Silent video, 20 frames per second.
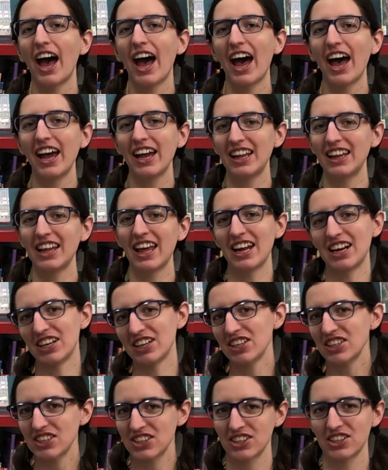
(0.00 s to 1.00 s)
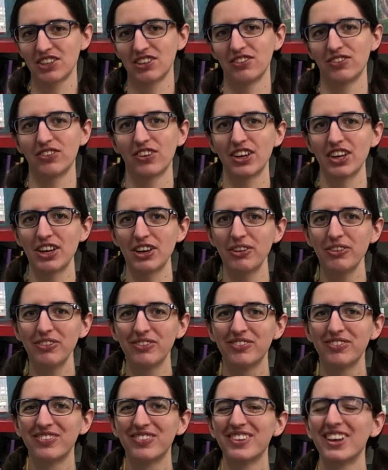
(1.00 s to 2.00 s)
high letters for you
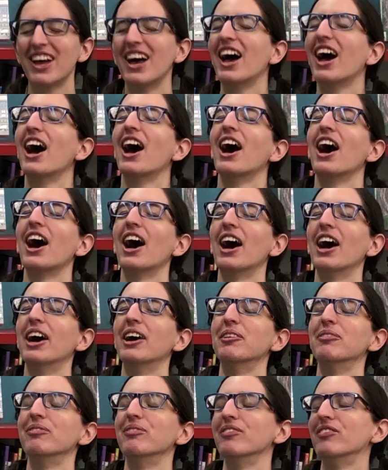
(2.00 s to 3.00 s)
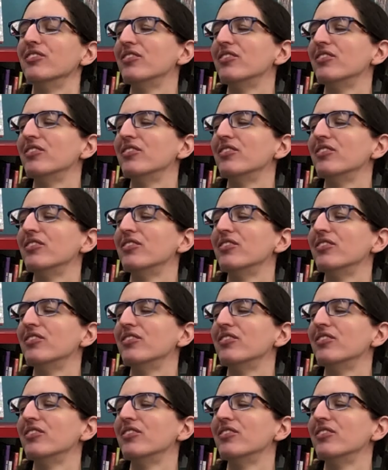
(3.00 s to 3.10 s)
um,